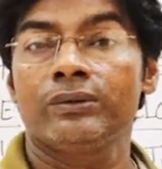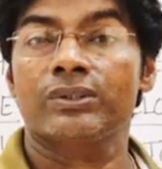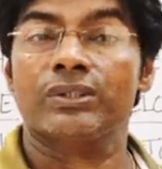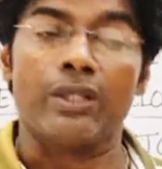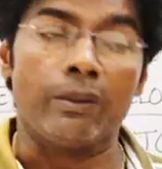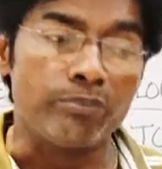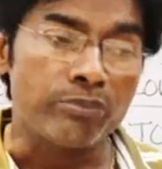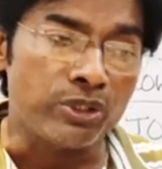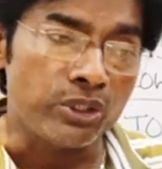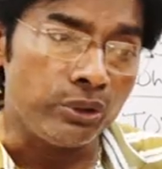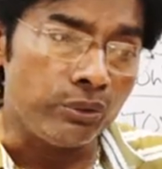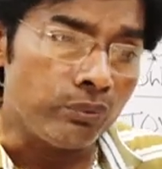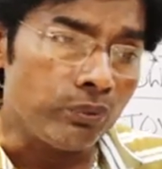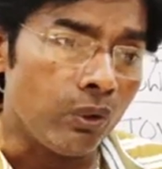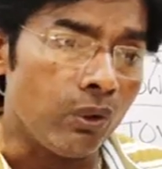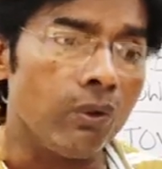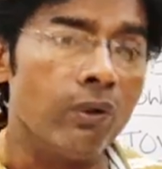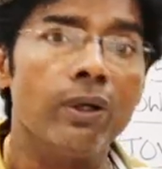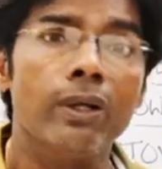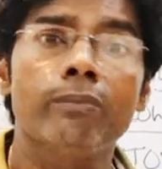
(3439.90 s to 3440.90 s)

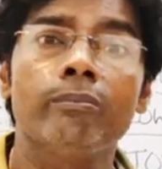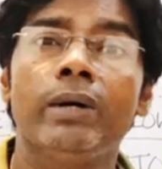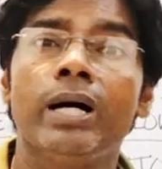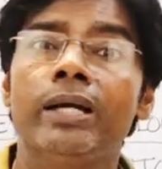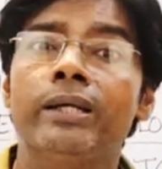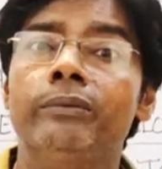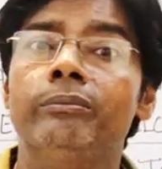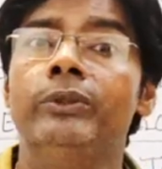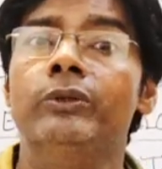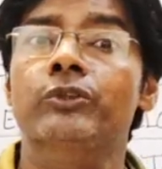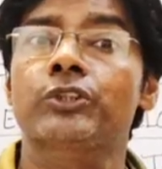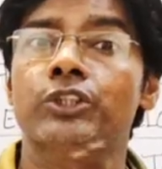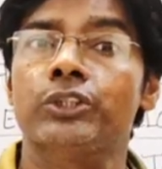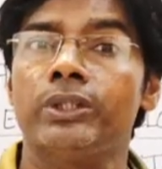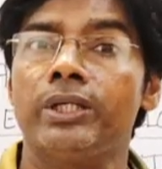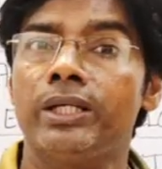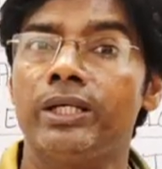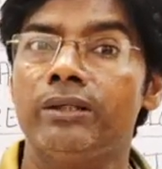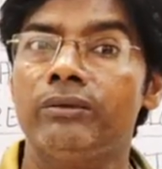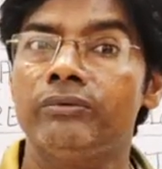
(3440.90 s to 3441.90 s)
subdue all my
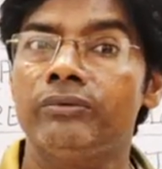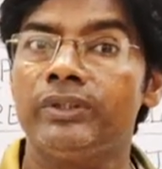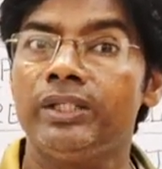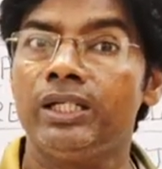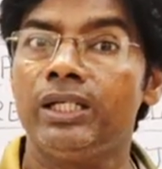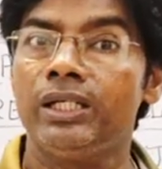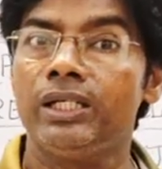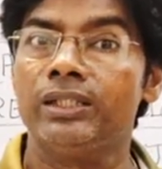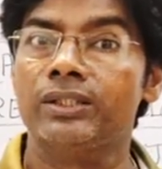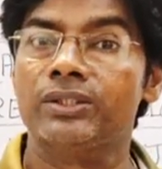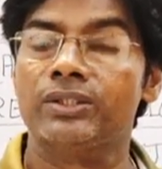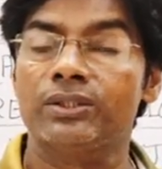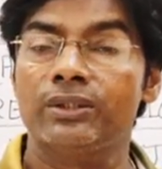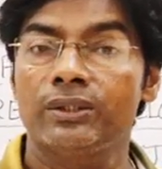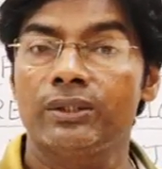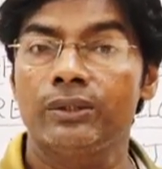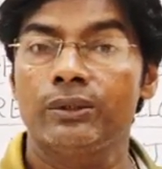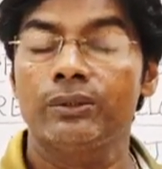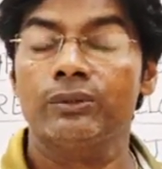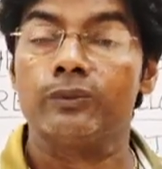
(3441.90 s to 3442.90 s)
emotion and feelings.
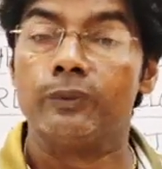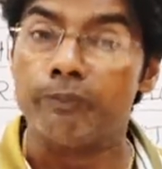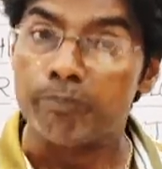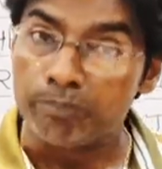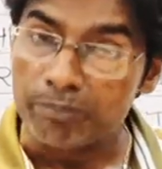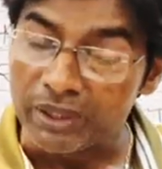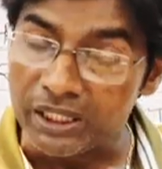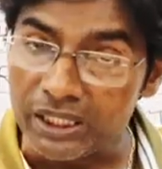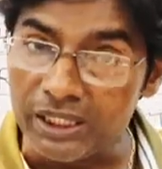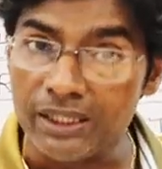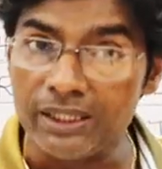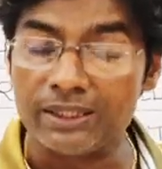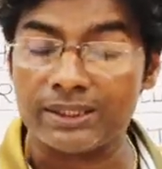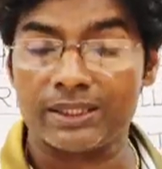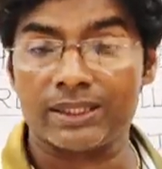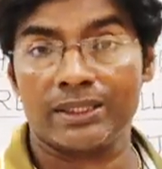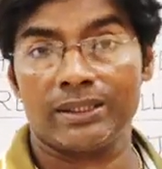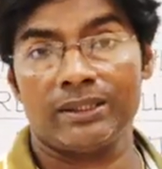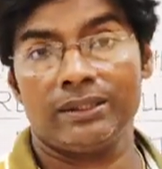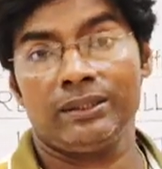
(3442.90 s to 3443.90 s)
So
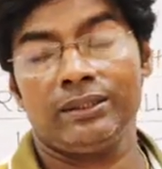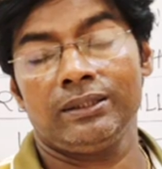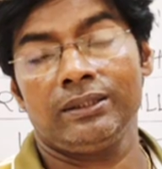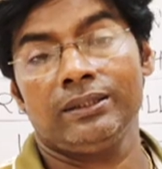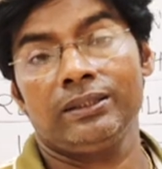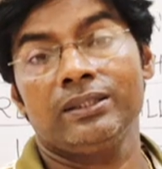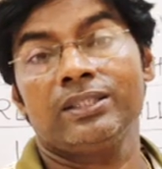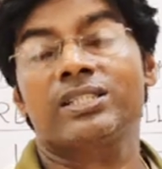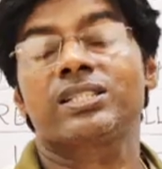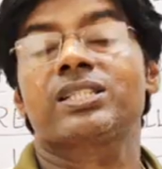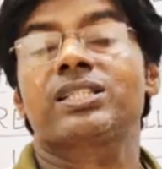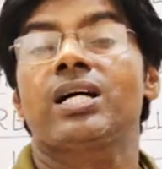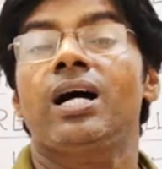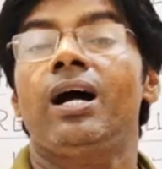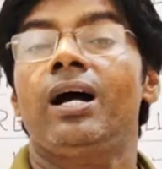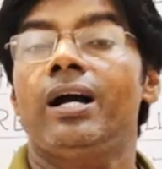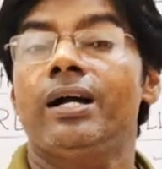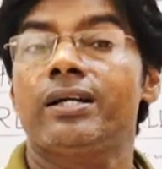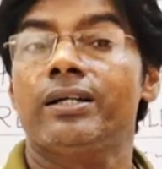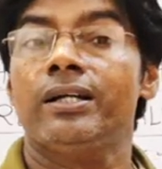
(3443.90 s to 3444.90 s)
please
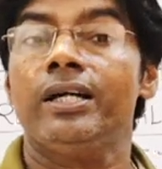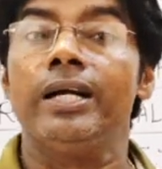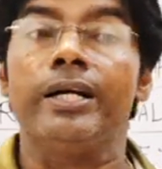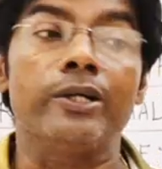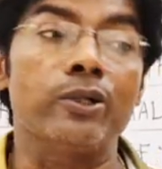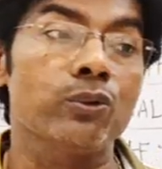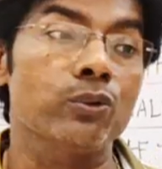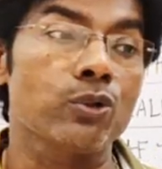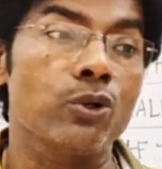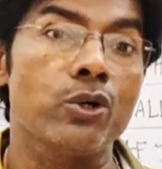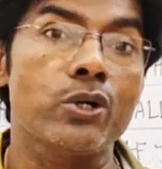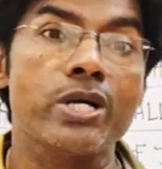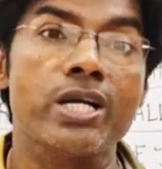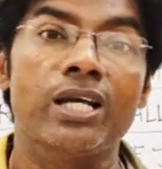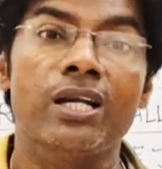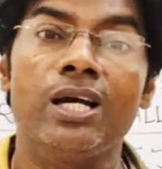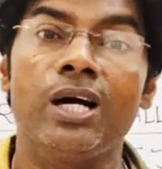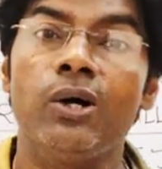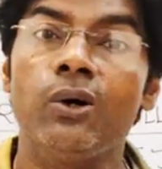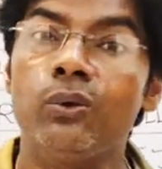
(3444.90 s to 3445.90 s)
start and do
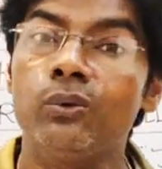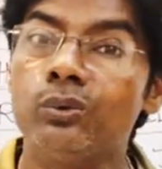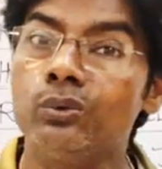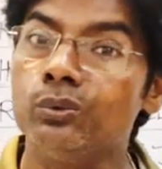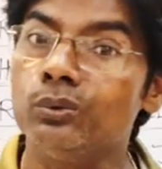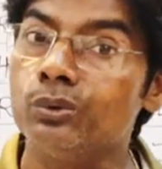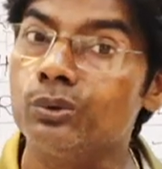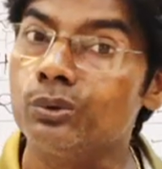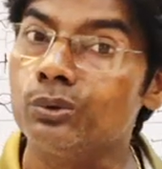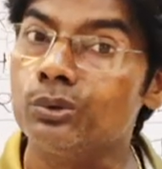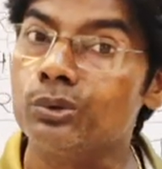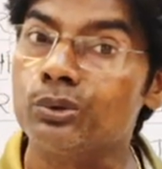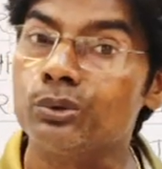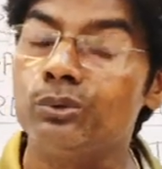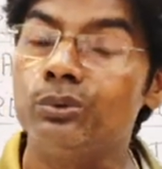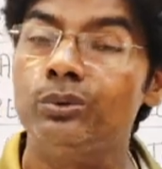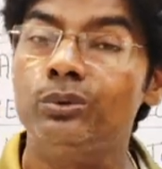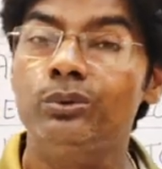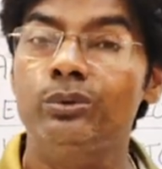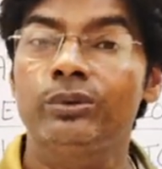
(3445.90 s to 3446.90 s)
not allow cuckoo
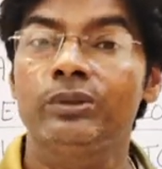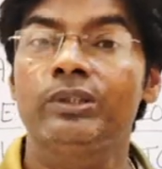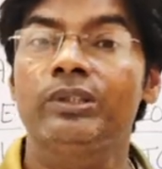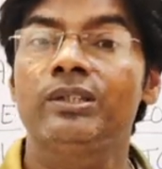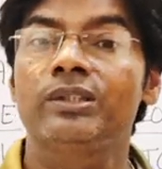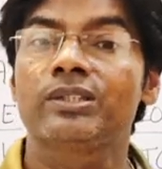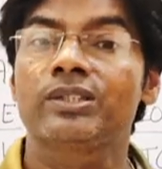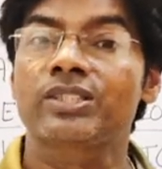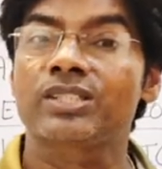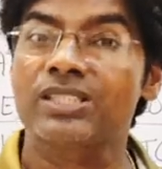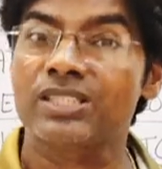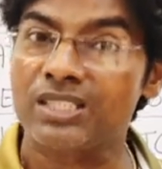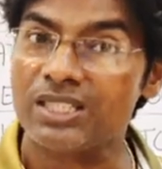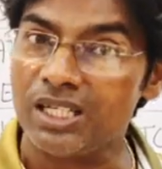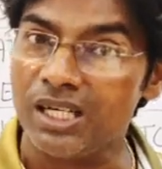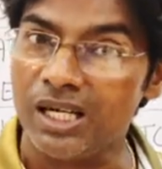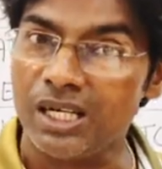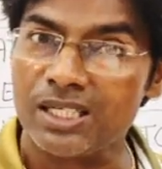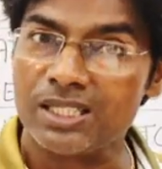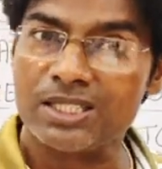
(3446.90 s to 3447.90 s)
to
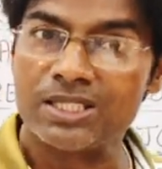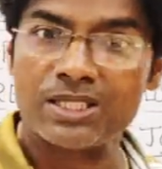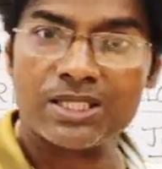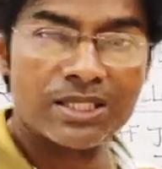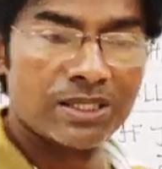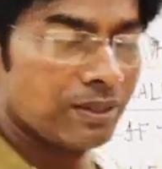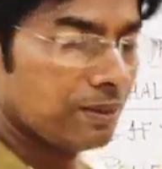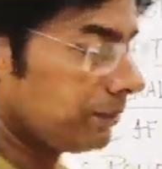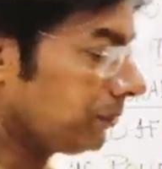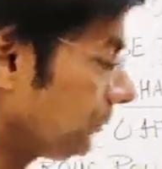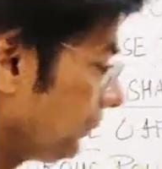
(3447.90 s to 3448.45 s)
start.